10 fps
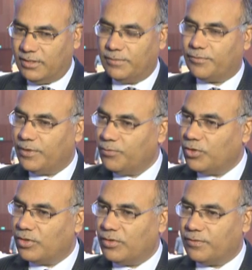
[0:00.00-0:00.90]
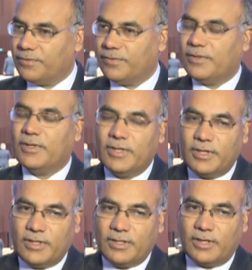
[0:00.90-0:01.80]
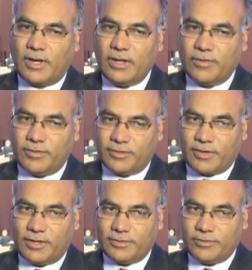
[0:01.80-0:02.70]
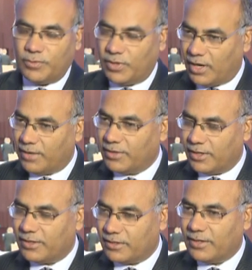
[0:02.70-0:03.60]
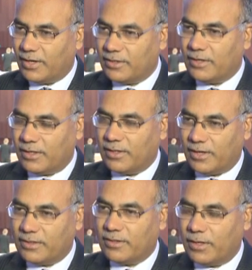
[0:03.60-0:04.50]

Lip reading: the framework of the kind of discussions we are having at the